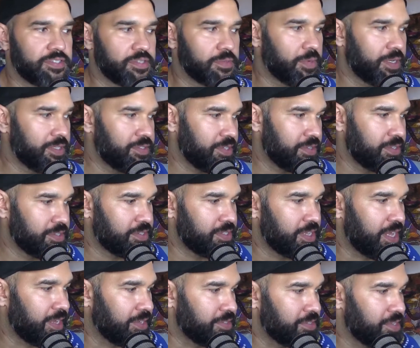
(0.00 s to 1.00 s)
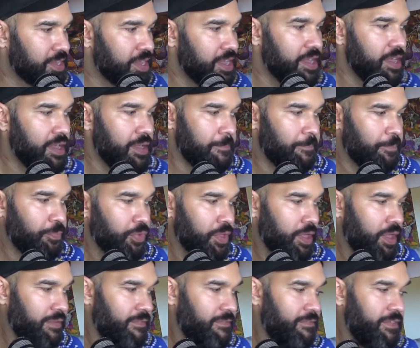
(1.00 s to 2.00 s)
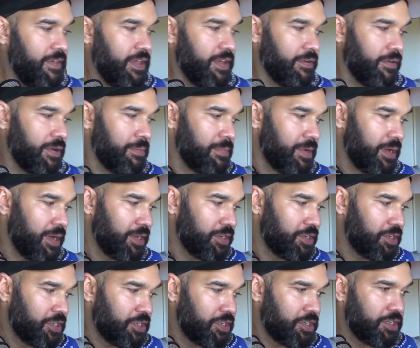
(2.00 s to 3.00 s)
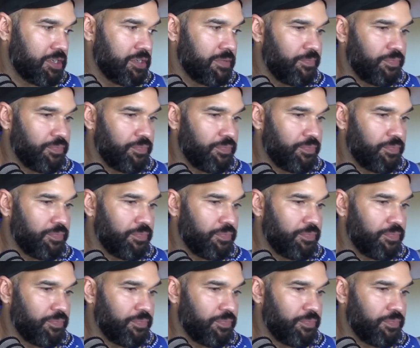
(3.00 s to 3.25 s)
The ones in the States are very much,